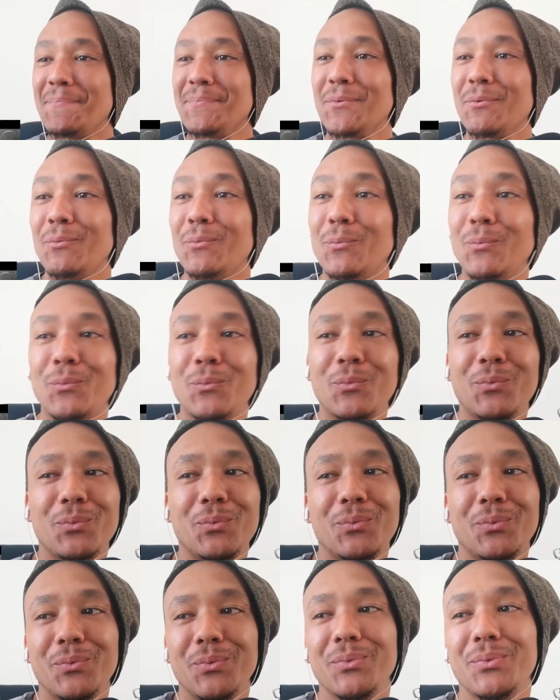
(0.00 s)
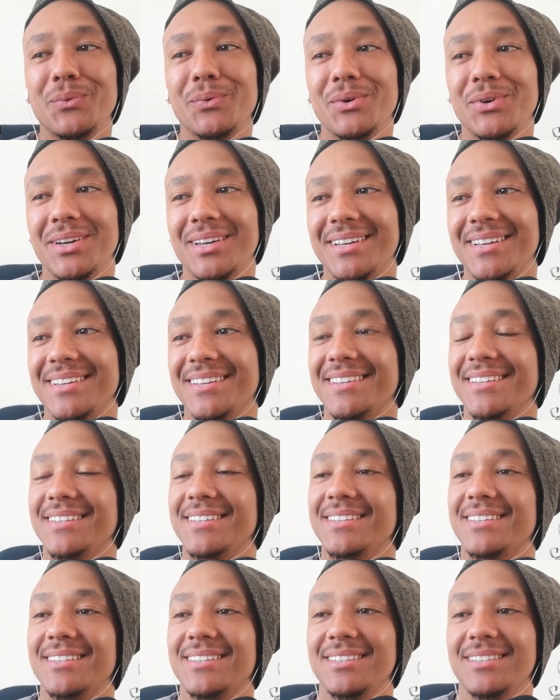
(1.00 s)

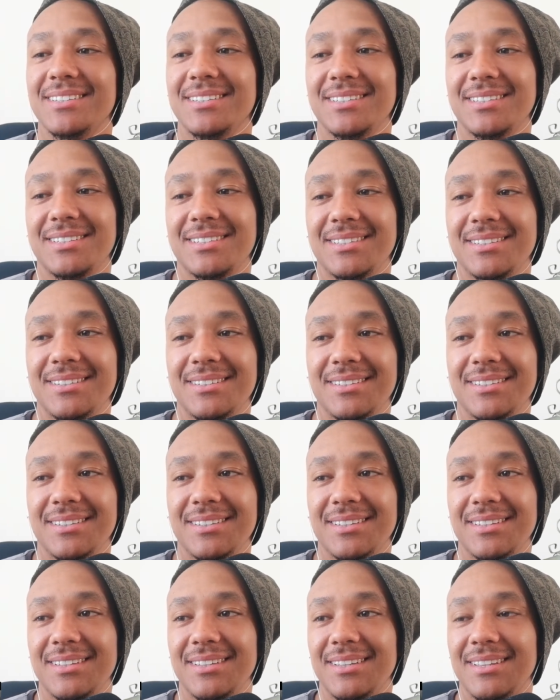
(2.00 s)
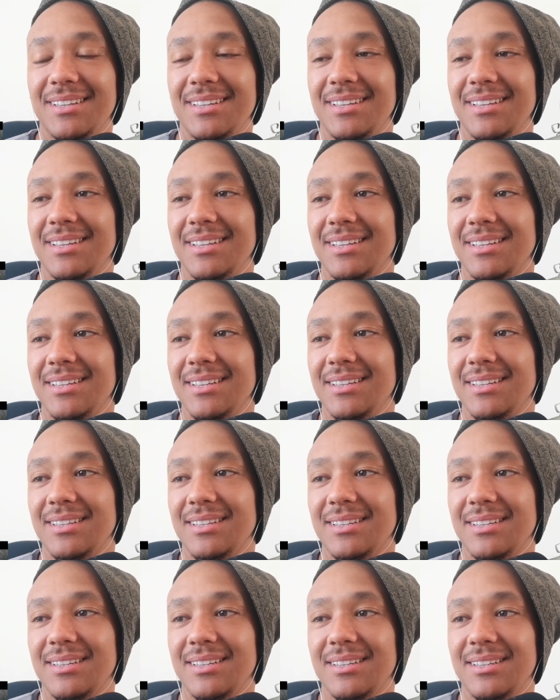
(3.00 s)

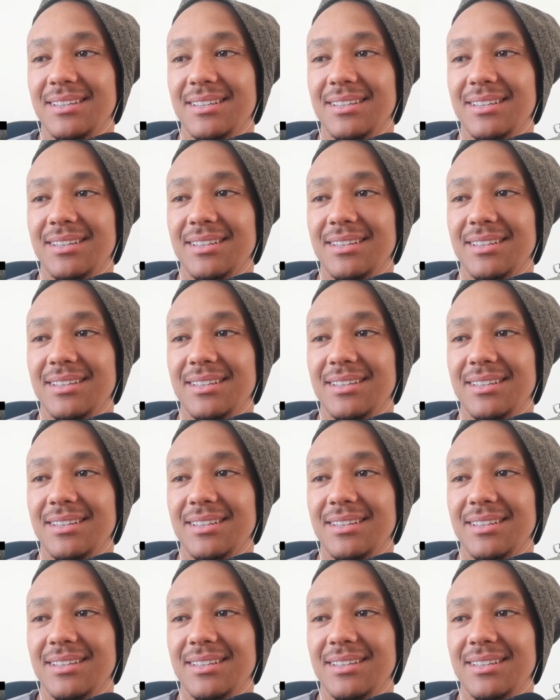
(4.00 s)
Nothing is said.